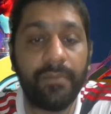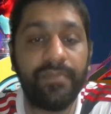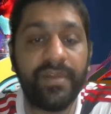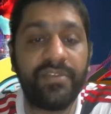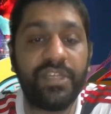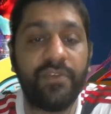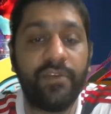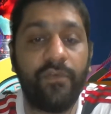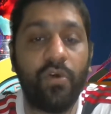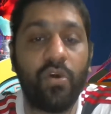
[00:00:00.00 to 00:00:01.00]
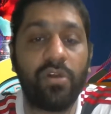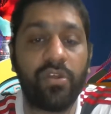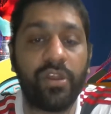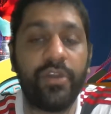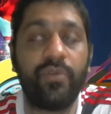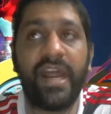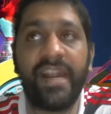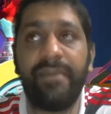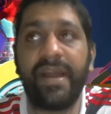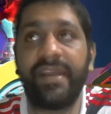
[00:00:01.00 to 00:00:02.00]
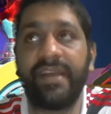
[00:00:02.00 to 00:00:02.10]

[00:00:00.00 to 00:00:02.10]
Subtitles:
PSG will focus on a new right back.